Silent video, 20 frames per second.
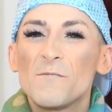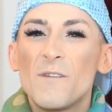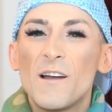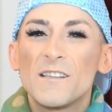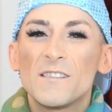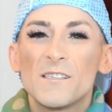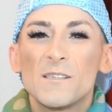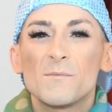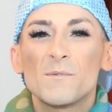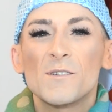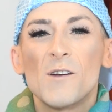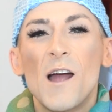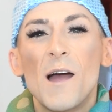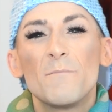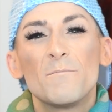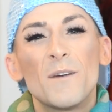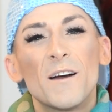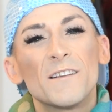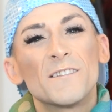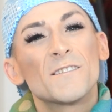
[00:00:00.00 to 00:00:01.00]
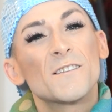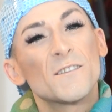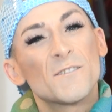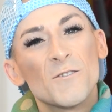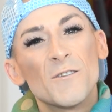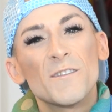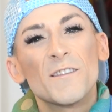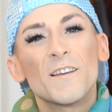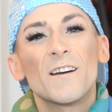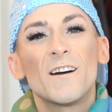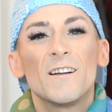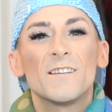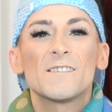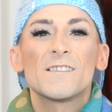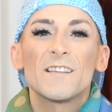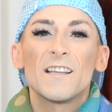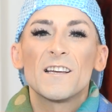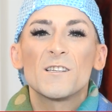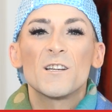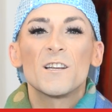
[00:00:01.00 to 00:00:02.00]
red subscribe button to join the
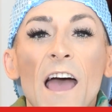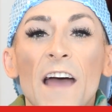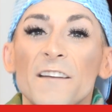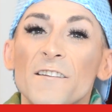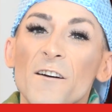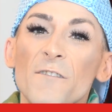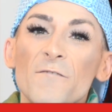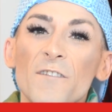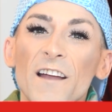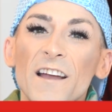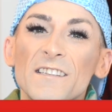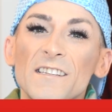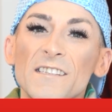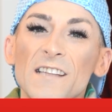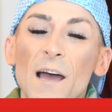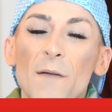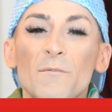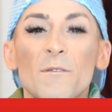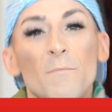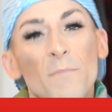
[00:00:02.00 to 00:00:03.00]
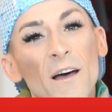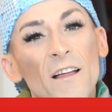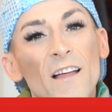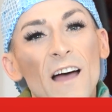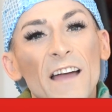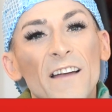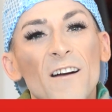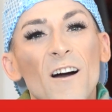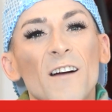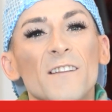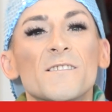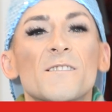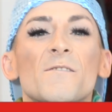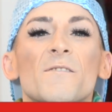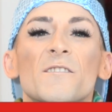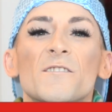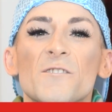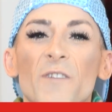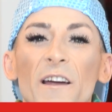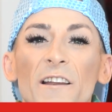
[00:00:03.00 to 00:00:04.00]
Constellation. And don't forget to tap the bell icon so
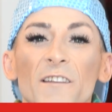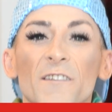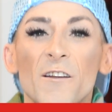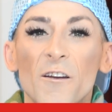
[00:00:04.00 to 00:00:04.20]
that you get a